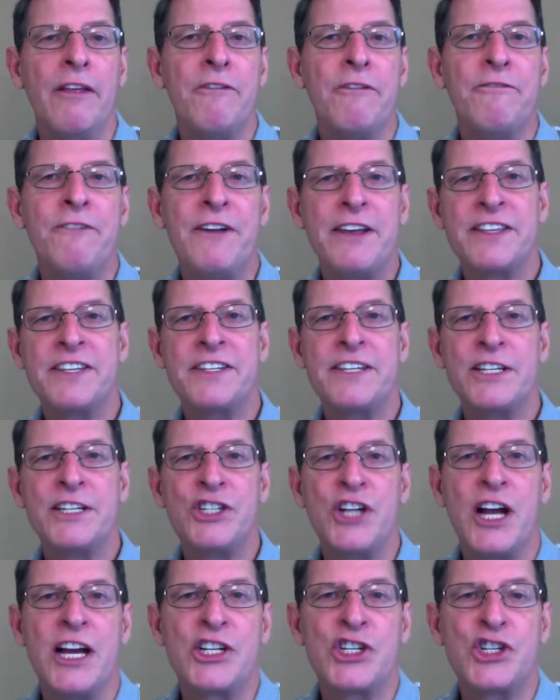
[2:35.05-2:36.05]
Fifth
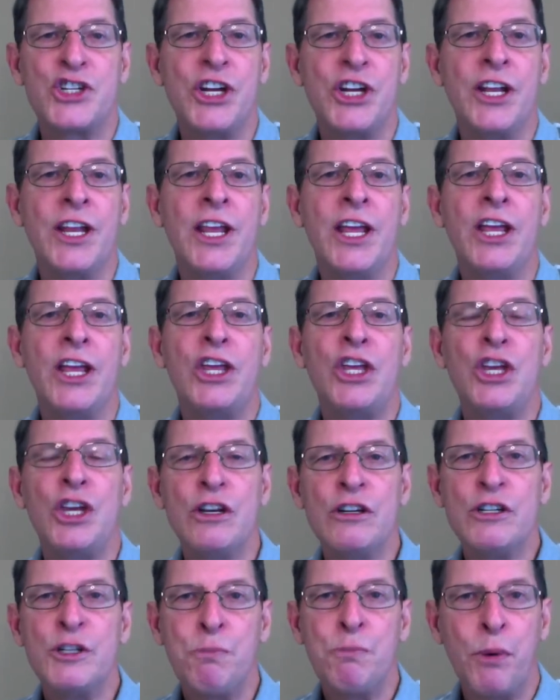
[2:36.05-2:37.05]
suggestion,
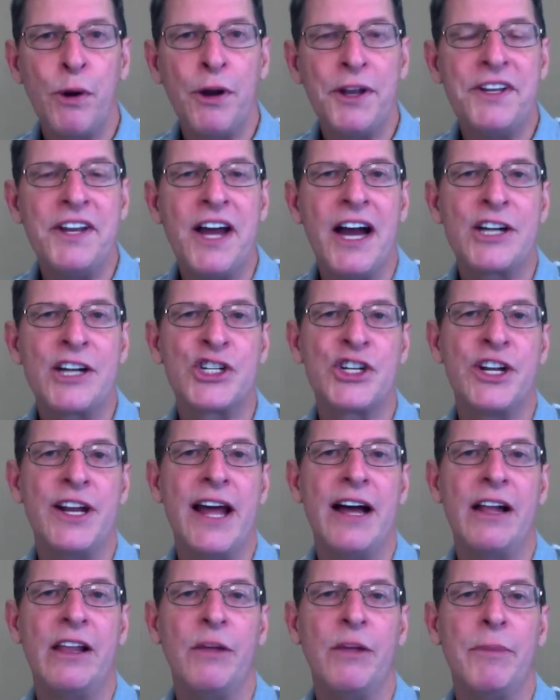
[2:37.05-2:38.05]
use production
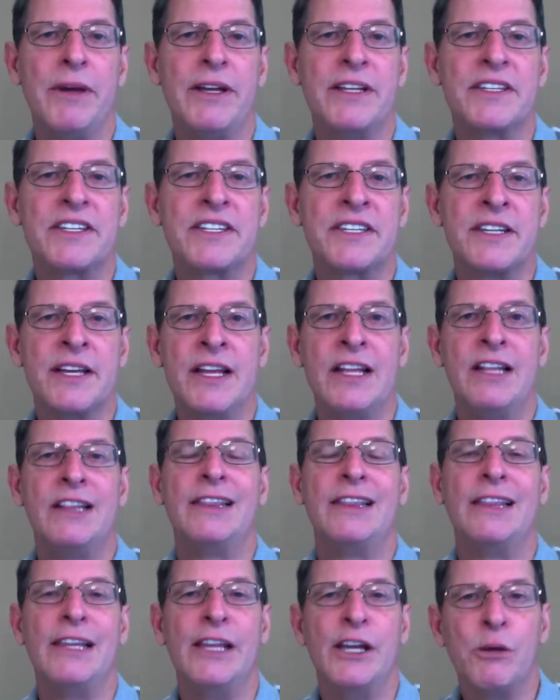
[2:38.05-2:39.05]
elements
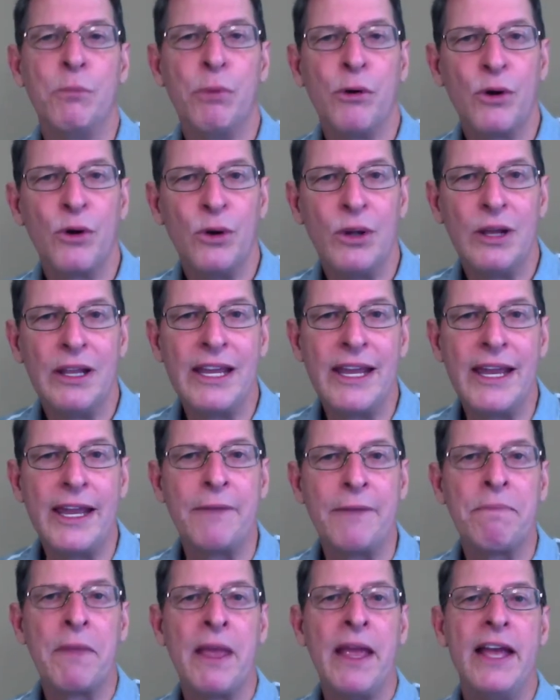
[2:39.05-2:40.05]

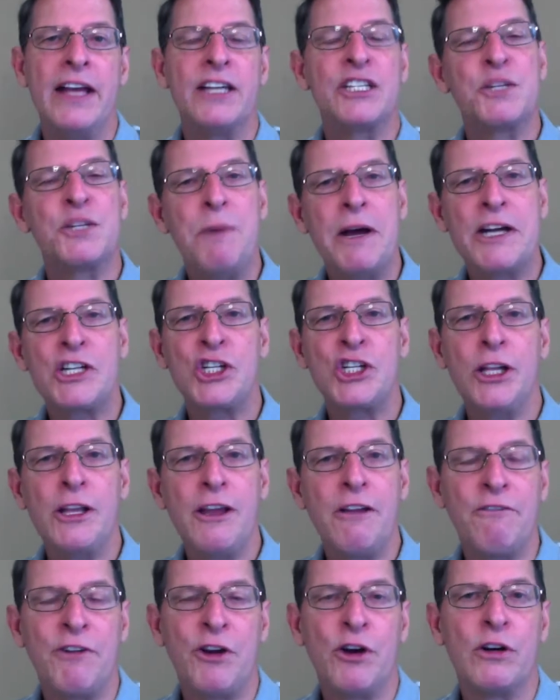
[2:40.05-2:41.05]
liberally. Especially
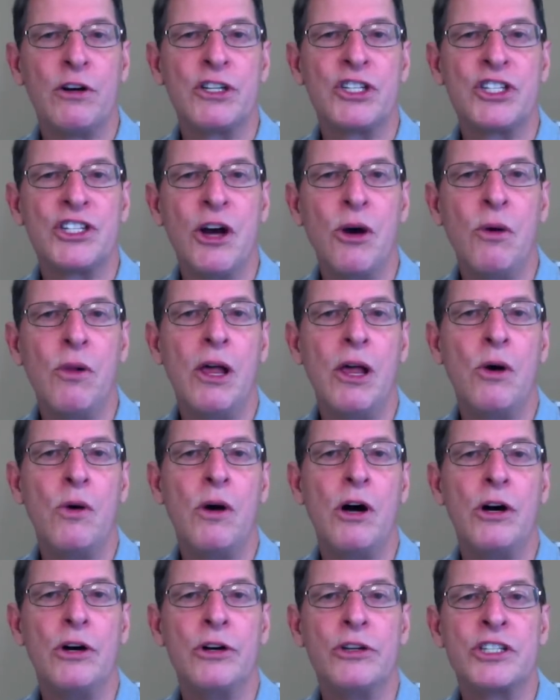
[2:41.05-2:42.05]
if you're a solo
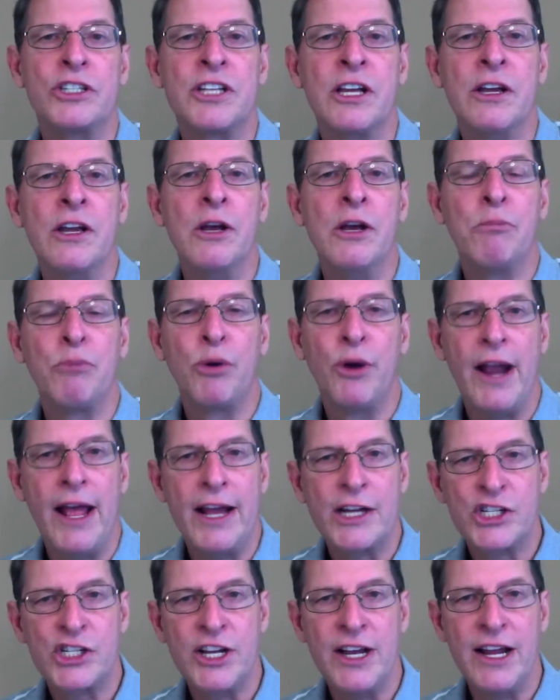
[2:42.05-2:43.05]
host,
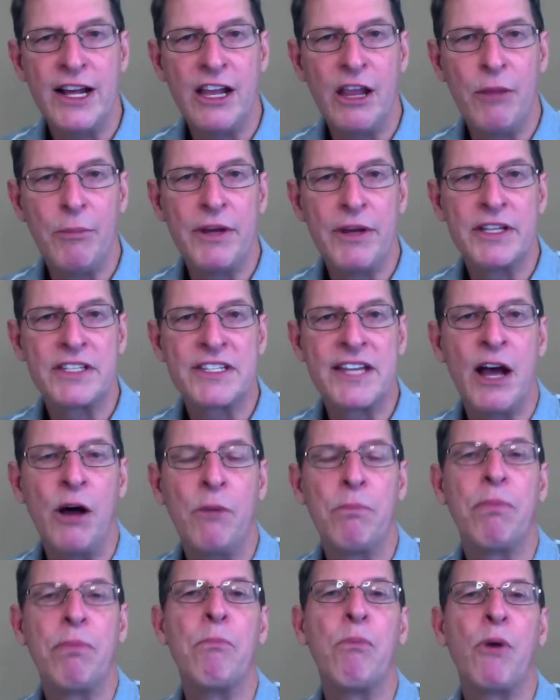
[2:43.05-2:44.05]
production elements
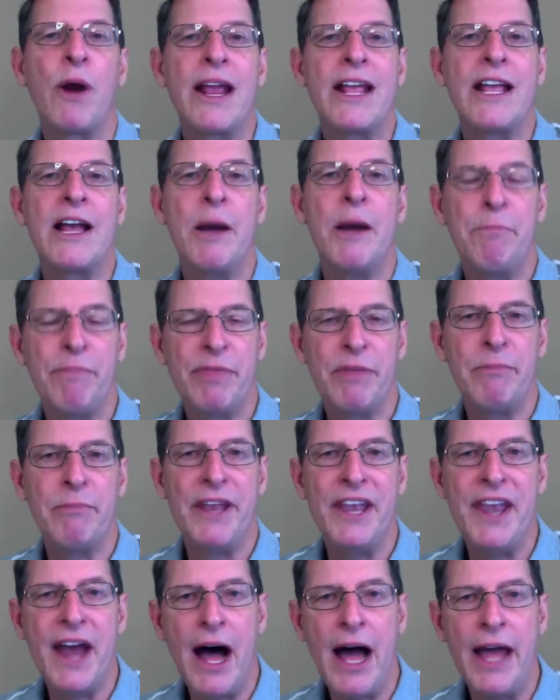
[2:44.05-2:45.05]
help break up the
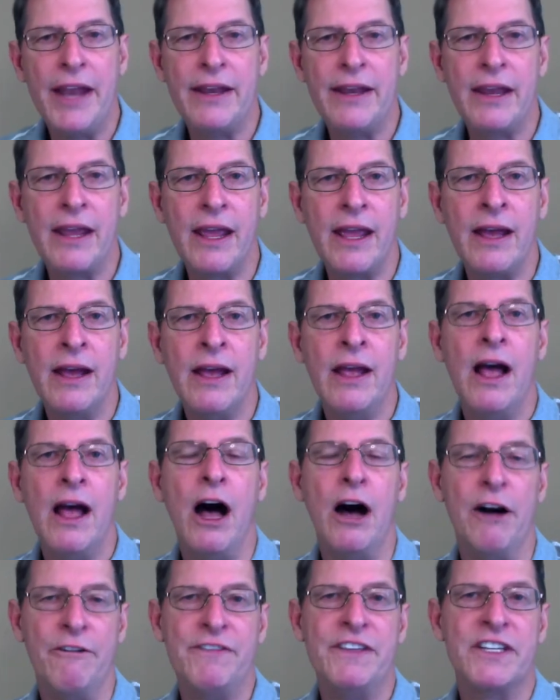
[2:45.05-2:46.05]
monotony
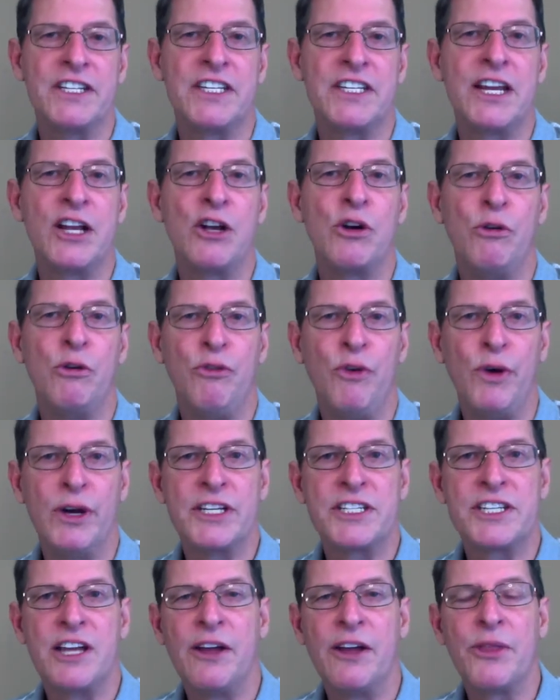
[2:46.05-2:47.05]
of the single
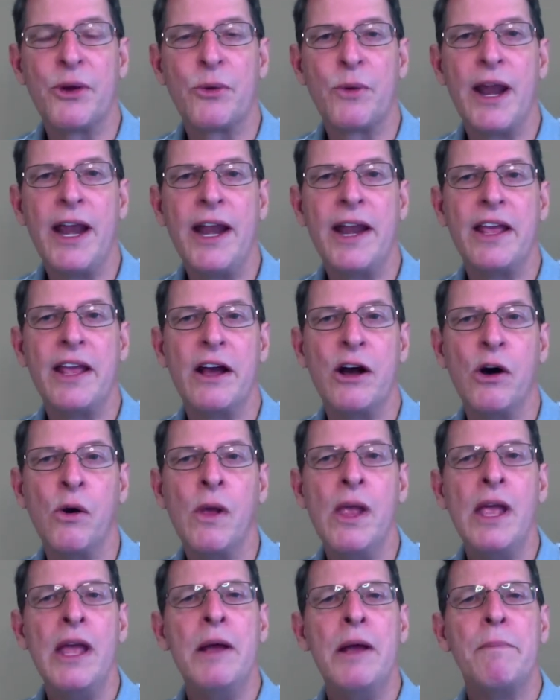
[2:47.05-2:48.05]
voice on the radio.
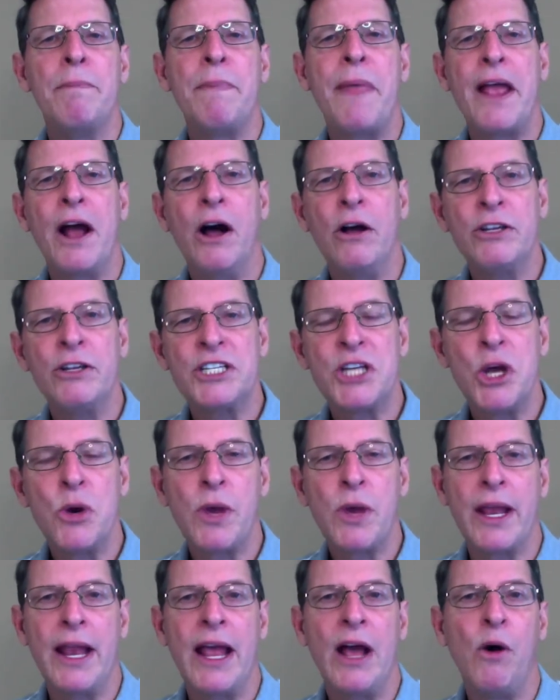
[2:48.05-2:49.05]
They also
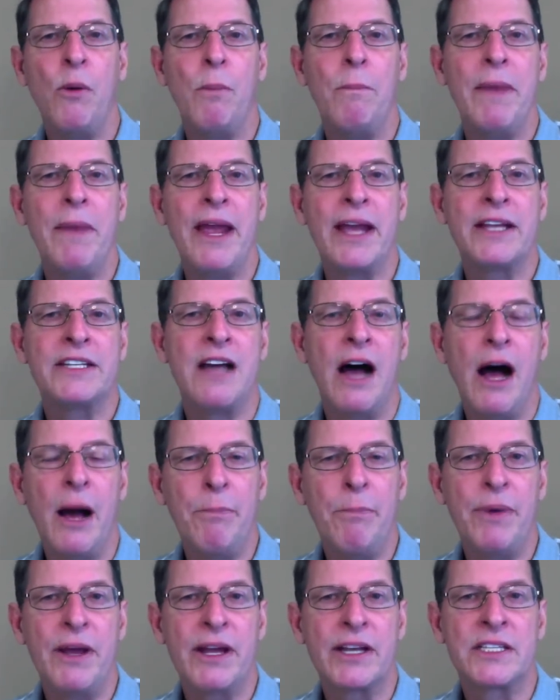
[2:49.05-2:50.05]
can help make
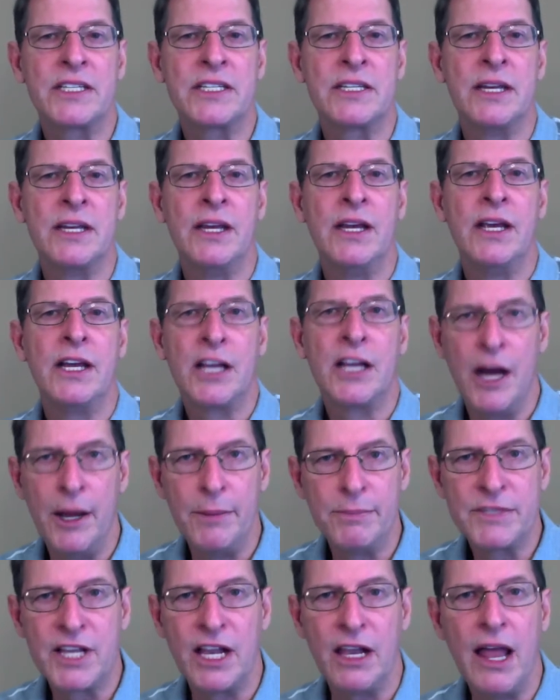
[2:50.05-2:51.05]
topics
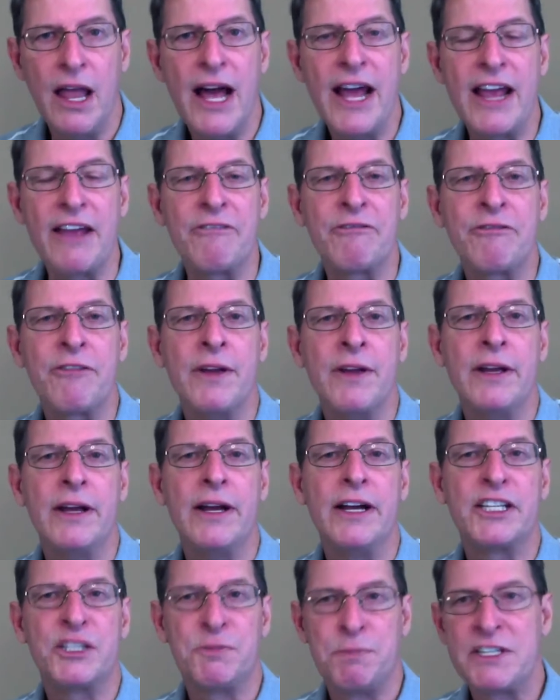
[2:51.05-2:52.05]
come to life.
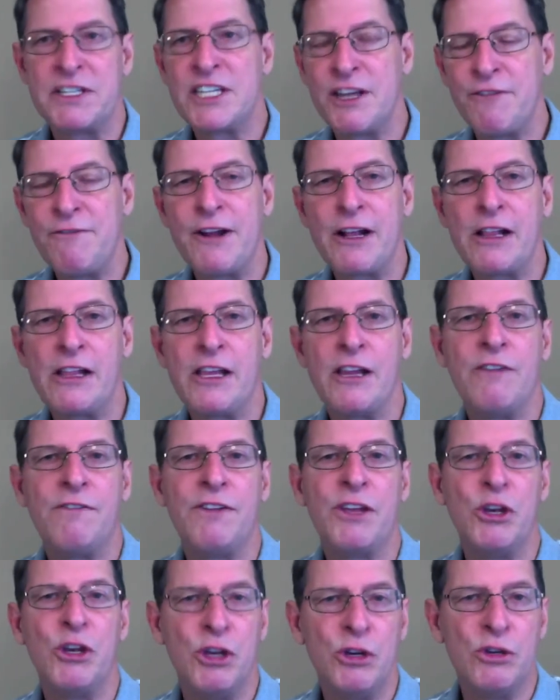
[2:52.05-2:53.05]
Specifically if
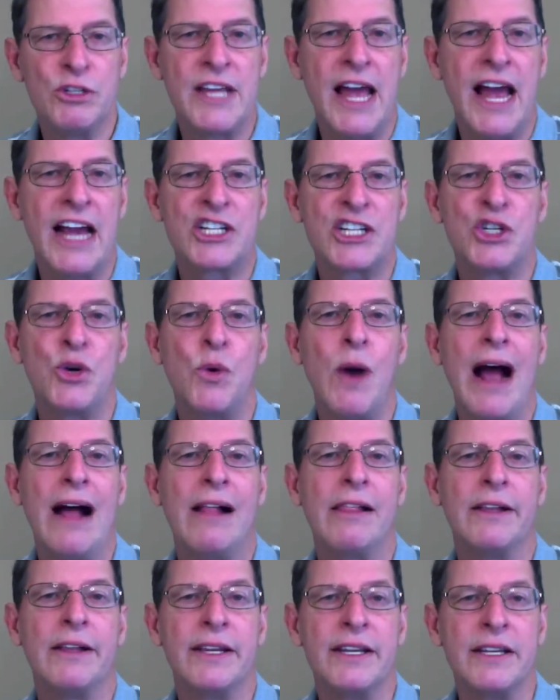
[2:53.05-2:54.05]
you use
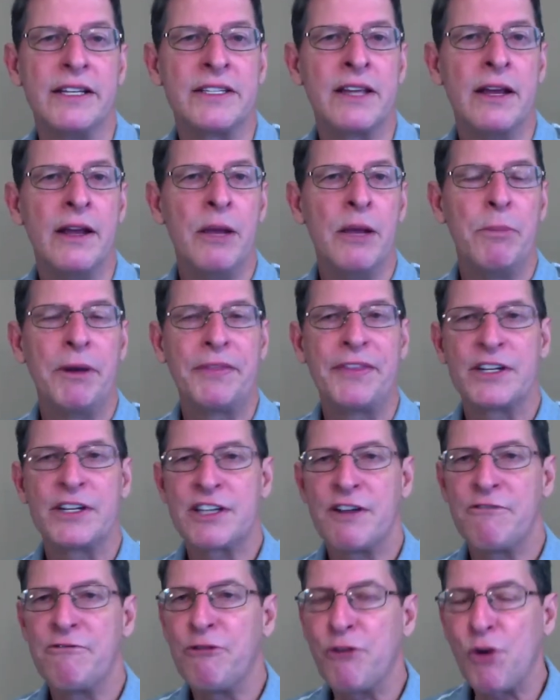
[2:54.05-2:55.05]
actualities. But there's
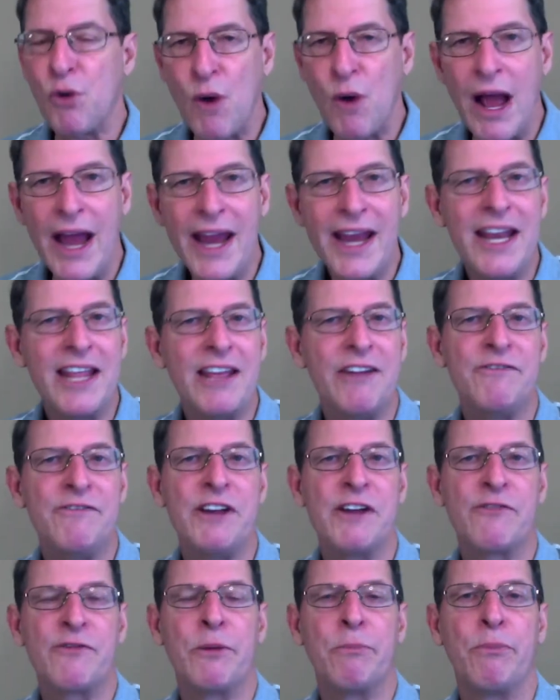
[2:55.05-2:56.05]
a variety of
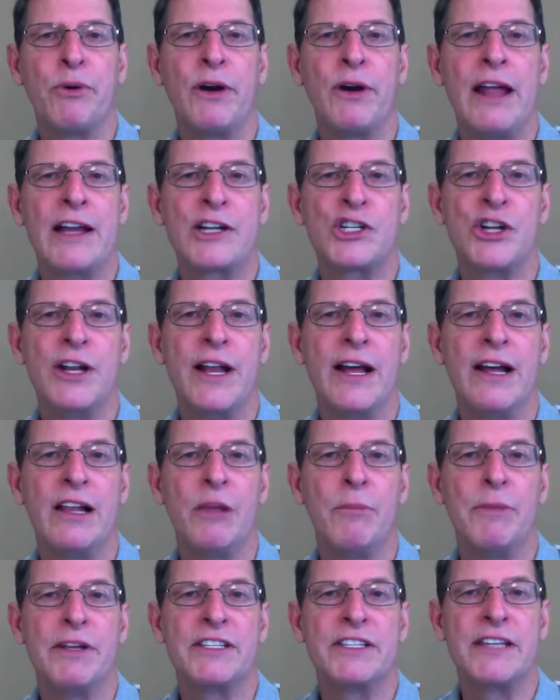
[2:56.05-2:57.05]
different production
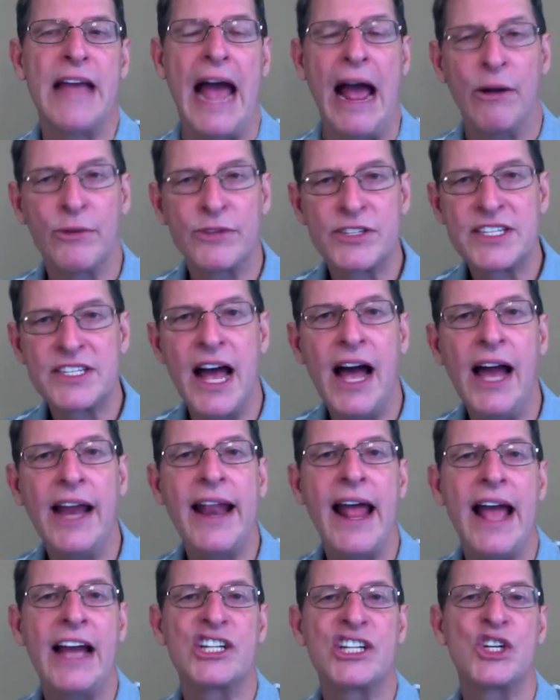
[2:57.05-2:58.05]
elements outside
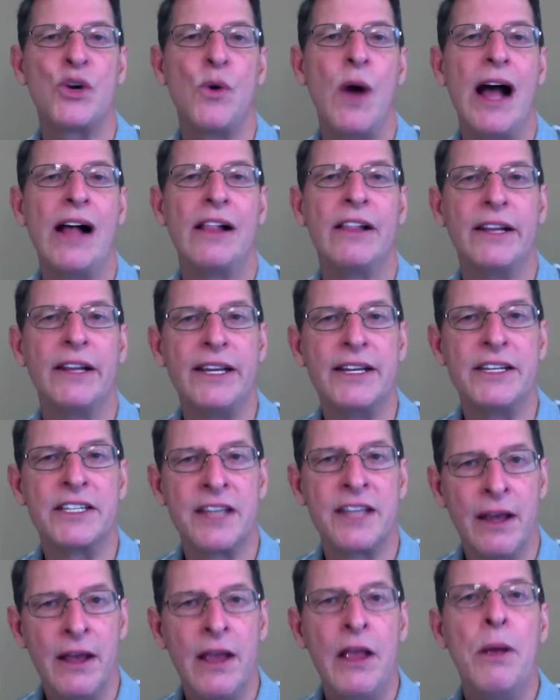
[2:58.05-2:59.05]
actualities.
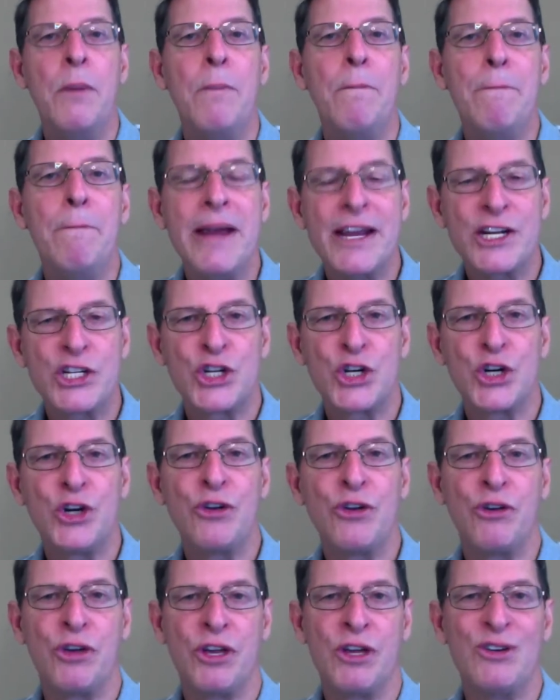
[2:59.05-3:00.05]
Make sure
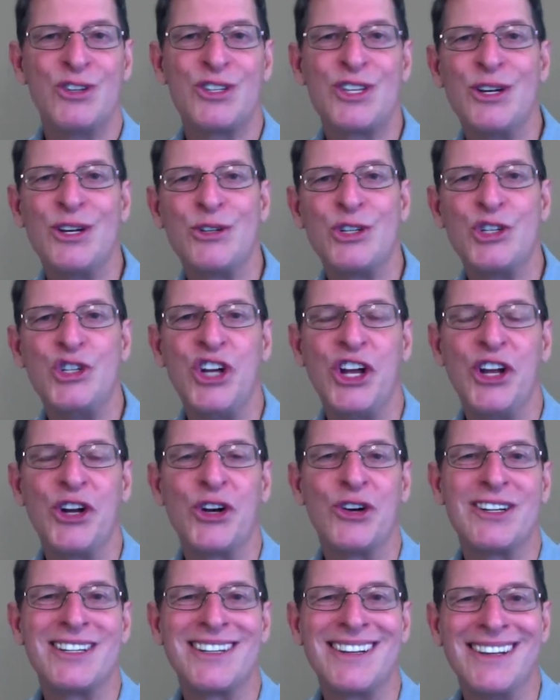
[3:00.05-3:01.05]
you use those
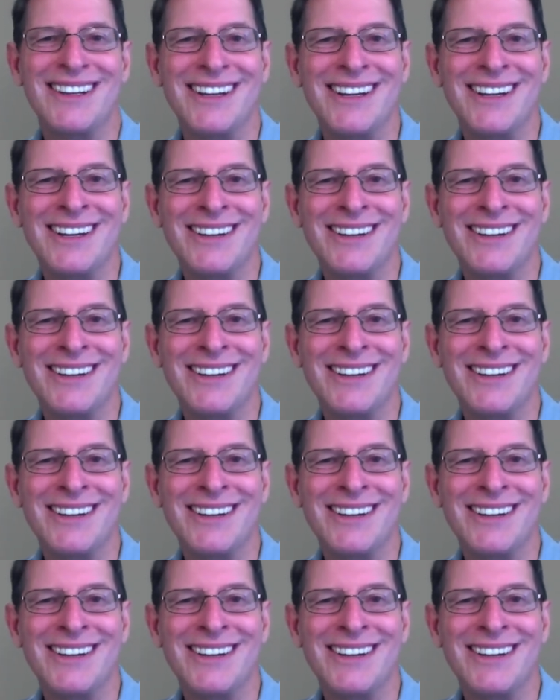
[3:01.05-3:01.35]
generously.